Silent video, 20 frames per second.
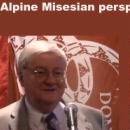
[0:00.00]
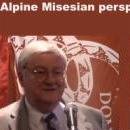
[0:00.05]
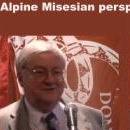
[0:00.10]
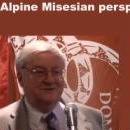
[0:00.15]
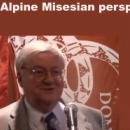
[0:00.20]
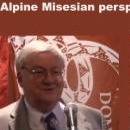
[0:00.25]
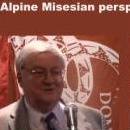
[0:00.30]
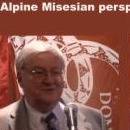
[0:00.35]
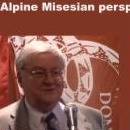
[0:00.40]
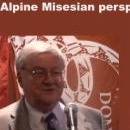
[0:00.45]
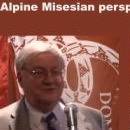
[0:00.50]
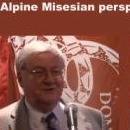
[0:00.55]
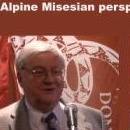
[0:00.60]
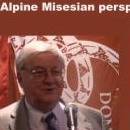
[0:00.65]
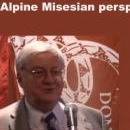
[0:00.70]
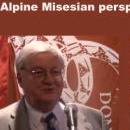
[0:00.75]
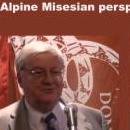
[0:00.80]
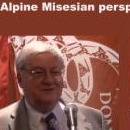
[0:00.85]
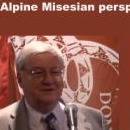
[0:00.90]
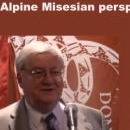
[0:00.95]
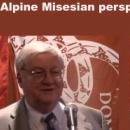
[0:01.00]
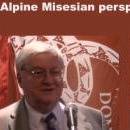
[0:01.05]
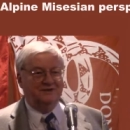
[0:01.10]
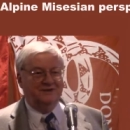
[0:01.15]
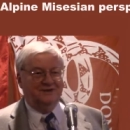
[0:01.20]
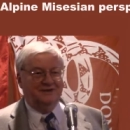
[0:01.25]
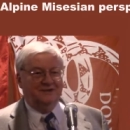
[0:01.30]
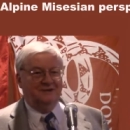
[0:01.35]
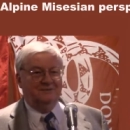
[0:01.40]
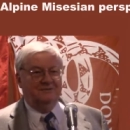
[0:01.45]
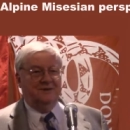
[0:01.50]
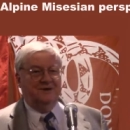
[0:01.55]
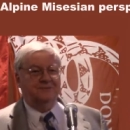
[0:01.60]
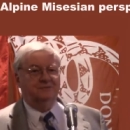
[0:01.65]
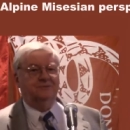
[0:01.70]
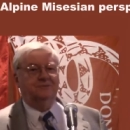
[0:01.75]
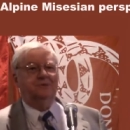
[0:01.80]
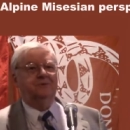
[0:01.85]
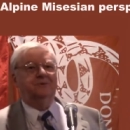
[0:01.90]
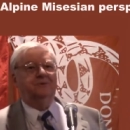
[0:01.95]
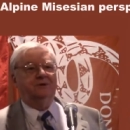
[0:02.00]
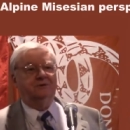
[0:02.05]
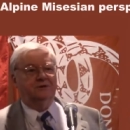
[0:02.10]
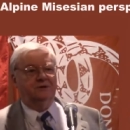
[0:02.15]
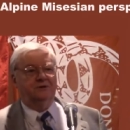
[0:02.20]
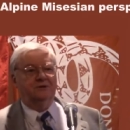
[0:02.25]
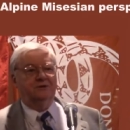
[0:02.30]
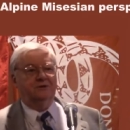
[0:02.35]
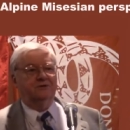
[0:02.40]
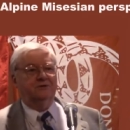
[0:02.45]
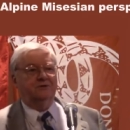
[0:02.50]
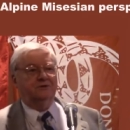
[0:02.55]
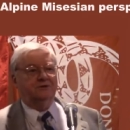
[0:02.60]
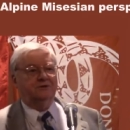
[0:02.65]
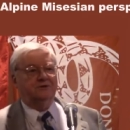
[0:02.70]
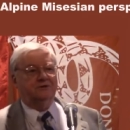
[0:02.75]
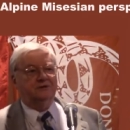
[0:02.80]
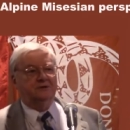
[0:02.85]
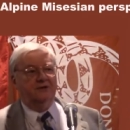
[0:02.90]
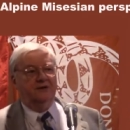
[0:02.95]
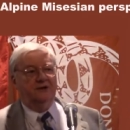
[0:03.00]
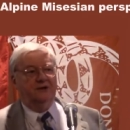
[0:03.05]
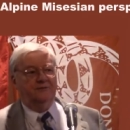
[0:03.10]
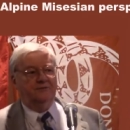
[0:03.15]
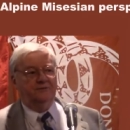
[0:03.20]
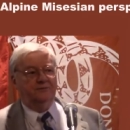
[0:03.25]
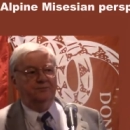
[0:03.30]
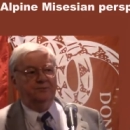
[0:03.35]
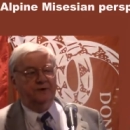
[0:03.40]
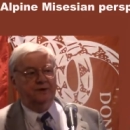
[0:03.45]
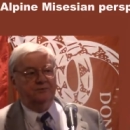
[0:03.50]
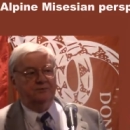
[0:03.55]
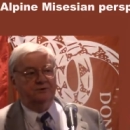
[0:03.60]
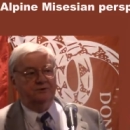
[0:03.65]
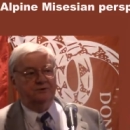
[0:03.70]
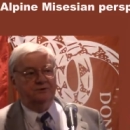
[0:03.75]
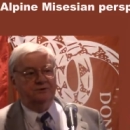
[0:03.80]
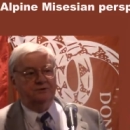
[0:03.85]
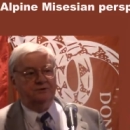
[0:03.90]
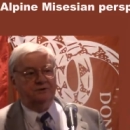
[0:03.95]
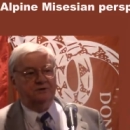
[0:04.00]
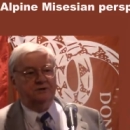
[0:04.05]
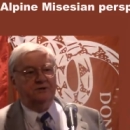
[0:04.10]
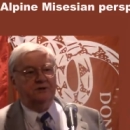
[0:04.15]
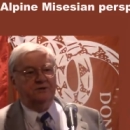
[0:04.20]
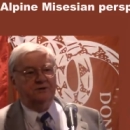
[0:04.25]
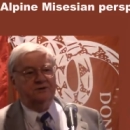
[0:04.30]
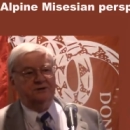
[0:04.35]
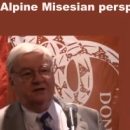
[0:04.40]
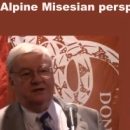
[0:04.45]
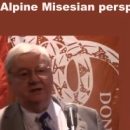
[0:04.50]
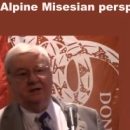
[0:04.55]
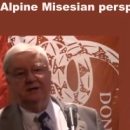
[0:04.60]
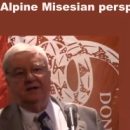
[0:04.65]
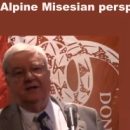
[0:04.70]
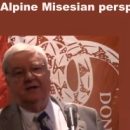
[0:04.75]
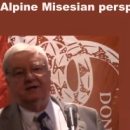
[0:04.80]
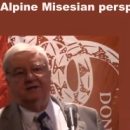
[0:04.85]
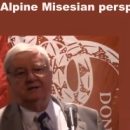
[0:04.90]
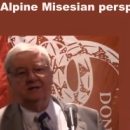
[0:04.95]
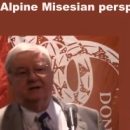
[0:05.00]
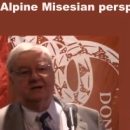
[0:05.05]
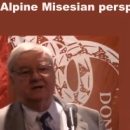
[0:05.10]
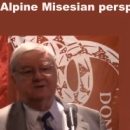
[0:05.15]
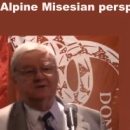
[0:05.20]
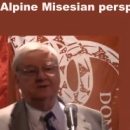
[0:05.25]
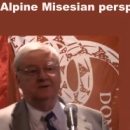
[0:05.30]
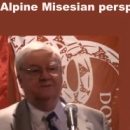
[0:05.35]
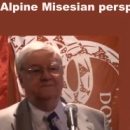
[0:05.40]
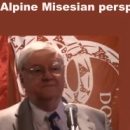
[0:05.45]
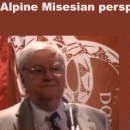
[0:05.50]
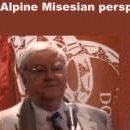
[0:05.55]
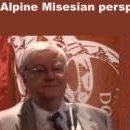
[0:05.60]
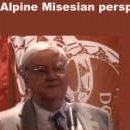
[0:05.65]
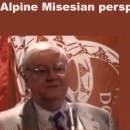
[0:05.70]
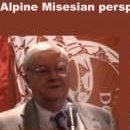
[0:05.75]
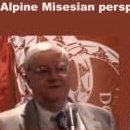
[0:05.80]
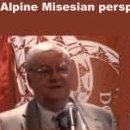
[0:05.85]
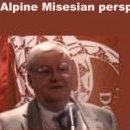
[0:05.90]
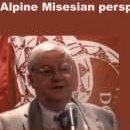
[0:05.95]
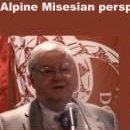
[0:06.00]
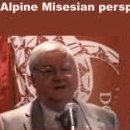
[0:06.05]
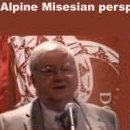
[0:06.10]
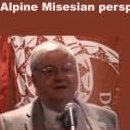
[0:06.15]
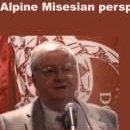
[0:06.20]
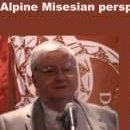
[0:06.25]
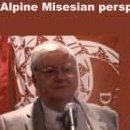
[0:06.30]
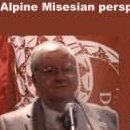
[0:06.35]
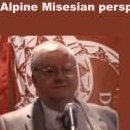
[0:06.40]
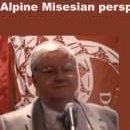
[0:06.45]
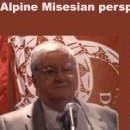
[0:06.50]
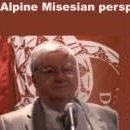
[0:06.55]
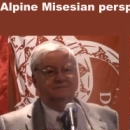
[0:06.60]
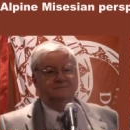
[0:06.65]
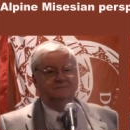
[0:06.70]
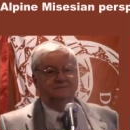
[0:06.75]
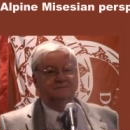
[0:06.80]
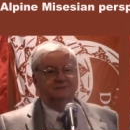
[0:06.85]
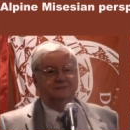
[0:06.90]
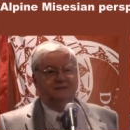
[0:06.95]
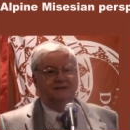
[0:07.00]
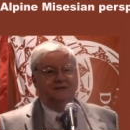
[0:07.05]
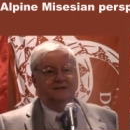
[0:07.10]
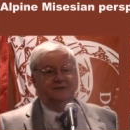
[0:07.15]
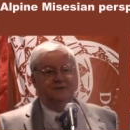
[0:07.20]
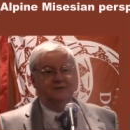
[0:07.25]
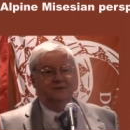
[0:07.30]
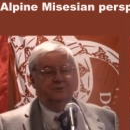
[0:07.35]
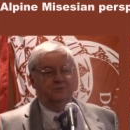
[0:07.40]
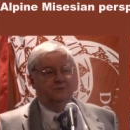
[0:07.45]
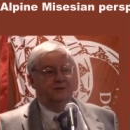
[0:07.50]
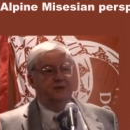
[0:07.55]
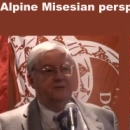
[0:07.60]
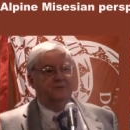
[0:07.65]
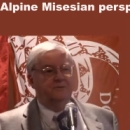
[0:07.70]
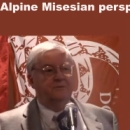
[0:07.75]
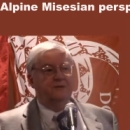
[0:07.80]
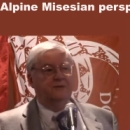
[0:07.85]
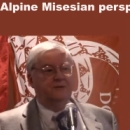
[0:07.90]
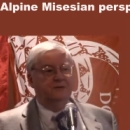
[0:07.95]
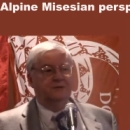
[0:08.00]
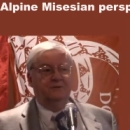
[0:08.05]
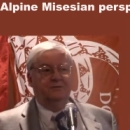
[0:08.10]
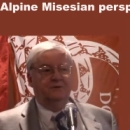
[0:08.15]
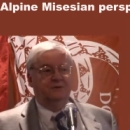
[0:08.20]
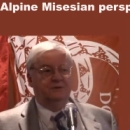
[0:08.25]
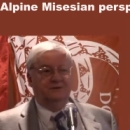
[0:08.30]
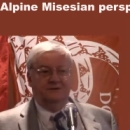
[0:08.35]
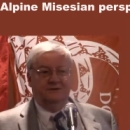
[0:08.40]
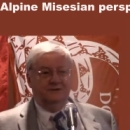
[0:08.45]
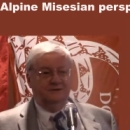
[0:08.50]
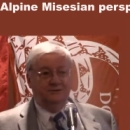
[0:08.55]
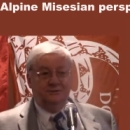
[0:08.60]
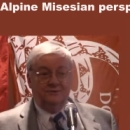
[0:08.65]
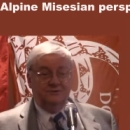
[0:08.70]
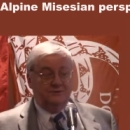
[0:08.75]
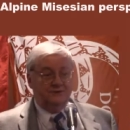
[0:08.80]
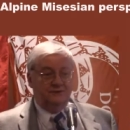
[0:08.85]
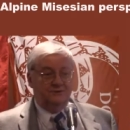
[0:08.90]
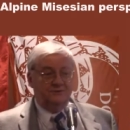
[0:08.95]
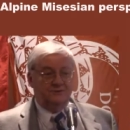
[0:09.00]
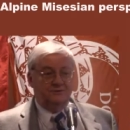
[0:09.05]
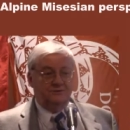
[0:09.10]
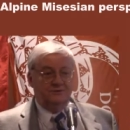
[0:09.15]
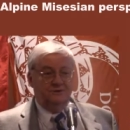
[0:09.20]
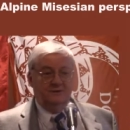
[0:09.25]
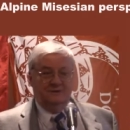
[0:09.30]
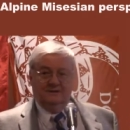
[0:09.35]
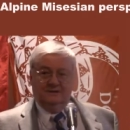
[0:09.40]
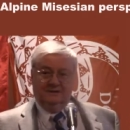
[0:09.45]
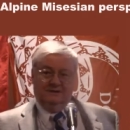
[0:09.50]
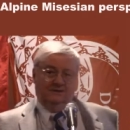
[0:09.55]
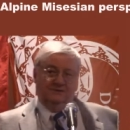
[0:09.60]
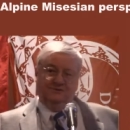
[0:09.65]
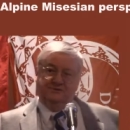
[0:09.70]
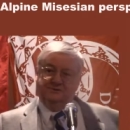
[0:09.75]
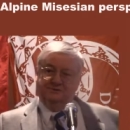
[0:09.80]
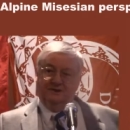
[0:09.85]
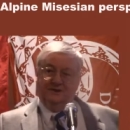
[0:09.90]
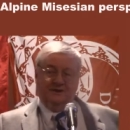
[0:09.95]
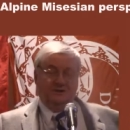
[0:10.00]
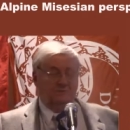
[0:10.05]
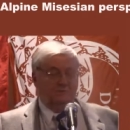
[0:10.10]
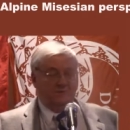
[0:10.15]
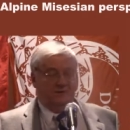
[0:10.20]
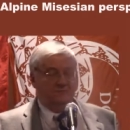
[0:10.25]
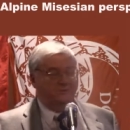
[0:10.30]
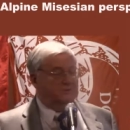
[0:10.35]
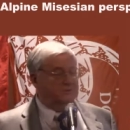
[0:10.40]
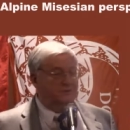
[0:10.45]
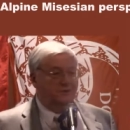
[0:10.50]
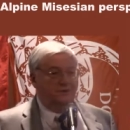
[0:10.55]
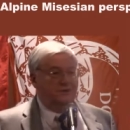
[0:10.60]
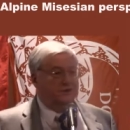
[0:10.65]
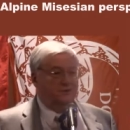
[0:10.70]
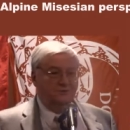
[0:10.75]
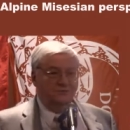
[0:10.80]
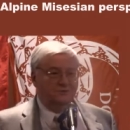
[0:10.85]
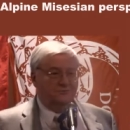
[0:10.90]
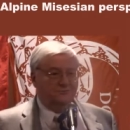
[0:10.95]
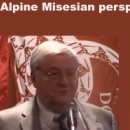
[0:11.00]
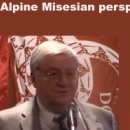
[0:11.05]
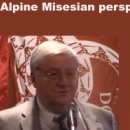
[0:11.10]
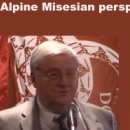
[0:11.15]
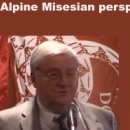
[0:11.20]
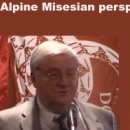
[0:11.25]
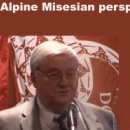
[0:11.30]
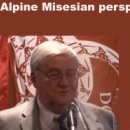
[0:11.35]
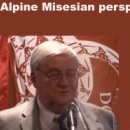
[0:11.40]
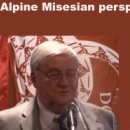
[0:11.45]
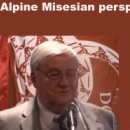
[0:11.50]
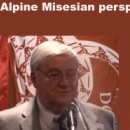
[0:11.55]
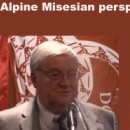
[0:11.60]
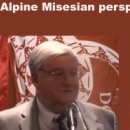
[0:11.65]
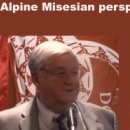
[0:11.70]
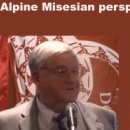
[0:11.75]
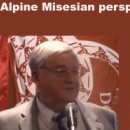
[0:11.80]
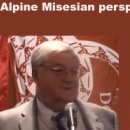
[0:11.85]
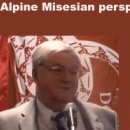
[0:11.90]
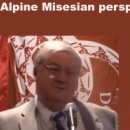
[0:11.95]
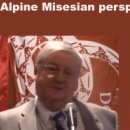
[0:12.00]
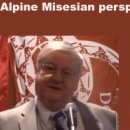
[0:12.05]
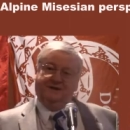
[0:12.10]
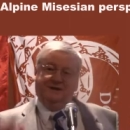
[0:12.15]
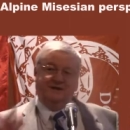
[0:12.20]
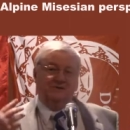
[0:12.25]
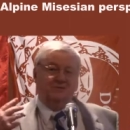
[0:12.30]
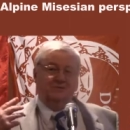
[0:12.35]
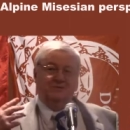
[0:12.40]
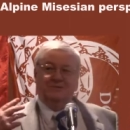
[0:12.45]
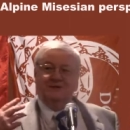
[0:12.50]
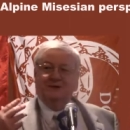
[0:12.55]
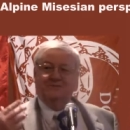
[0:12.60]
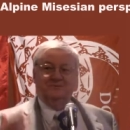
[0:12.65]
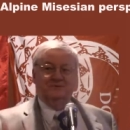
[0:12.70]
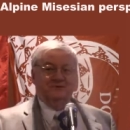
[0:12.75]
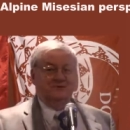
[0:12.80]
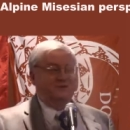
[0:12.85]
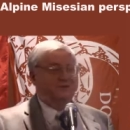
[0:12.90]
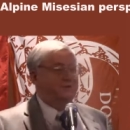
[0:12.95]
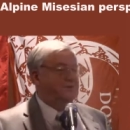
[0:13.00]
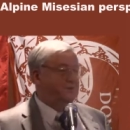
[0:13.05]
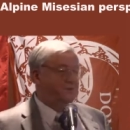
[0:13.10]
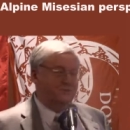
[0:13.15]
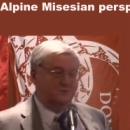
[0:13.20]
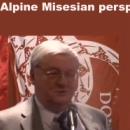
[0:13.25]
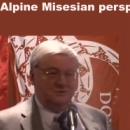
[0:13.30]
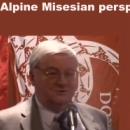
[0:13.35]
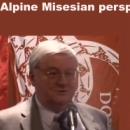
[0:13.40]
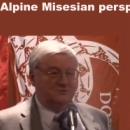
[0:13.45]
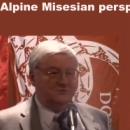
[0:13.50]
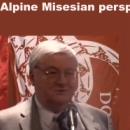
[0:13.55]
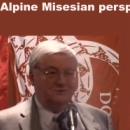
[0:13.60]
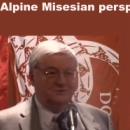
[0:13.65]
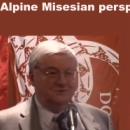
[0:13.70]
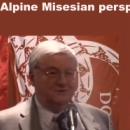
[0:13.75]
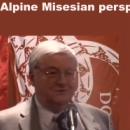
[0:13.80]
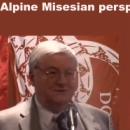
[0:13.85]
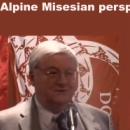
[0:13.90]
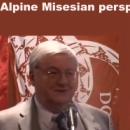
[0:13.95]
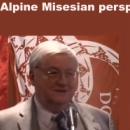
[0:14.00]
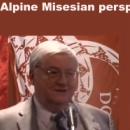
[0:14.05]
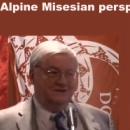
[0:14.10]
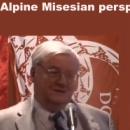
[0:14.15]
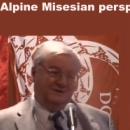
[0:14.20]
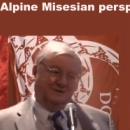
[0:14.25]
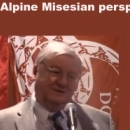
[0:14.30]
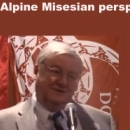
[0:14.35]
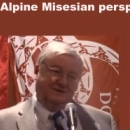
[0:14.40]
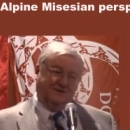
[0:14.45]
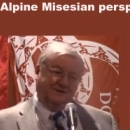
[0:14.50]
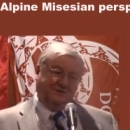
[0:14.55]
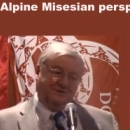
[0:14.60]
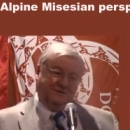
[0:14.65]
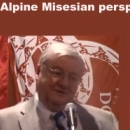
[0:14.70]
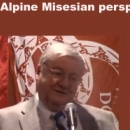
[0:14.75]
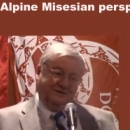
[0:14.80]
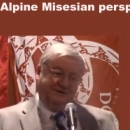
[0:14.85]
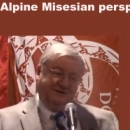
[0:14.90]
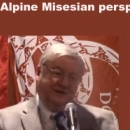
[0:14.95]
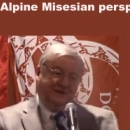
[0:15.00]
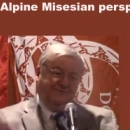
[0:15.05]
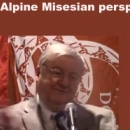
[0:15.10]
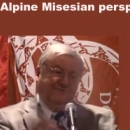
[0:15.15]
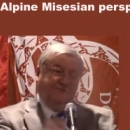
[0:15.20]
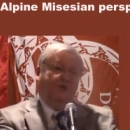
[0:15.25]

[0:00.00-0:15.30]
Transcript: the U.S. Treasury. But what Illinois is going to have to probably do is start selling assets, um, and they'll probably uh, what they'll do is is they're not going to be able to take care of the roads. They're not going to be able to take care of the schools because that's going to siphon